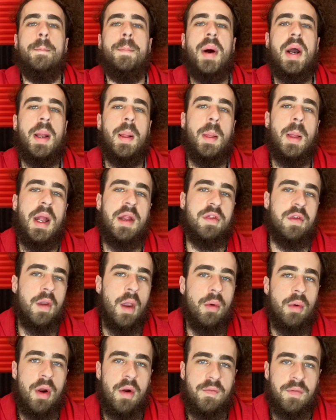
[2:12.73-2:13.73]
but let's
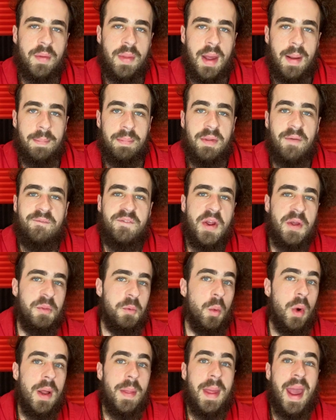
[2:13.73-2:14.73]
go over them. The
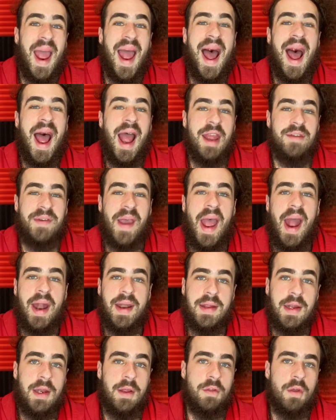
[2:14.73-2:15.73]
fifth one that I've
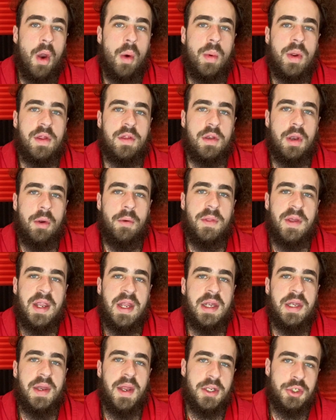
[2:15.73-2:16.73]
added is always know the
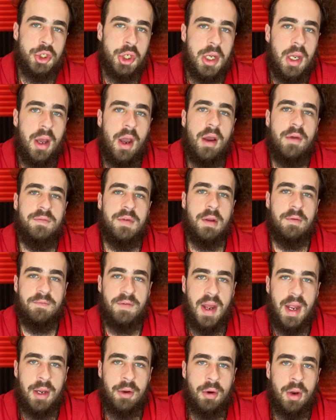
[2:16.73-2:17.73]
condition of your
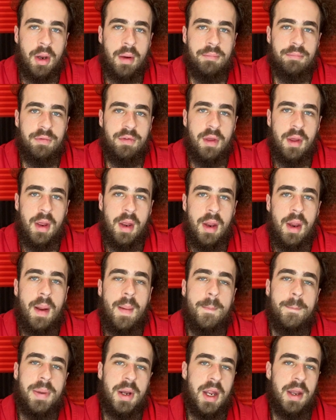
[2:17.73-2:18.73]
firearms.
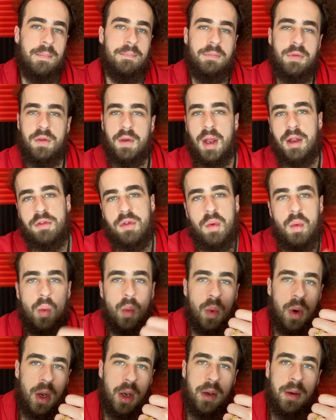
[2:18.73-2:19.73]
But so that's
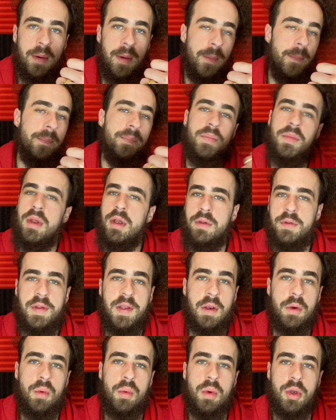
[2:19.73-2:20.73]
one,
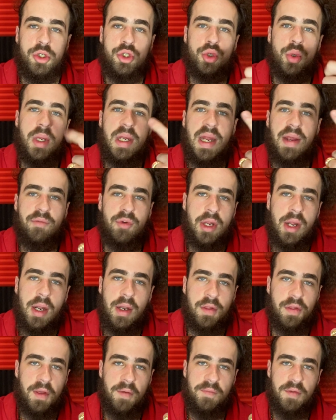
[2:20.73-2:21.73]
Two, treat every
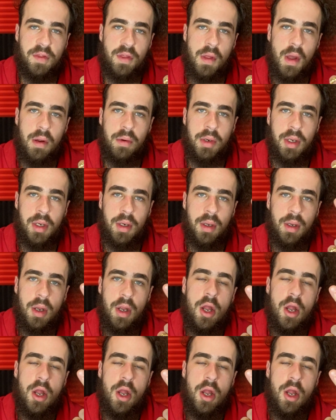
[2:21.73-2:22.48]
gun as if it's loaded.